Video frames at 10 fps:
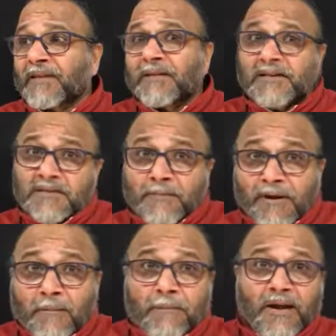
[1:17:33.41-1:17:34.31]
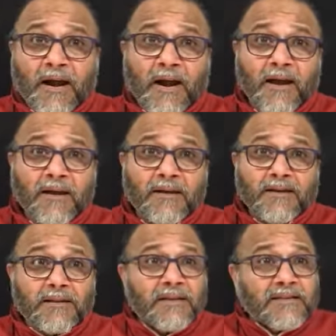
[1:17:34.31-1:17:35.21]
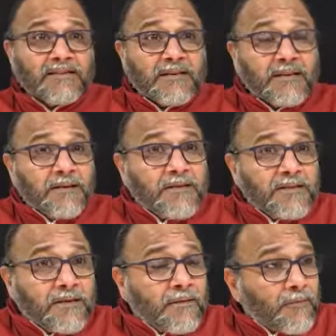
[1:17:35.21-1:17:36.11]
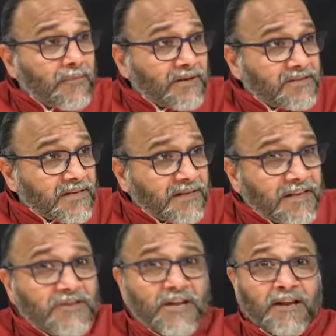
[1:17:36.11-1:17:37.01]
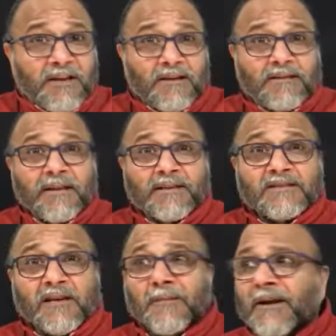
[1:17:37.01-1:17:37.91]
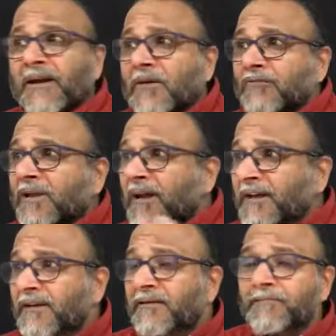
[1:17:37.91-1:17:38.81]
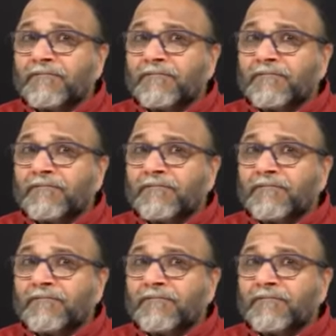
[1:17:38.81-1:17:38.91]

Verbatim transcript: There is a parampara. There is a, there is a teaching that is coming down the line.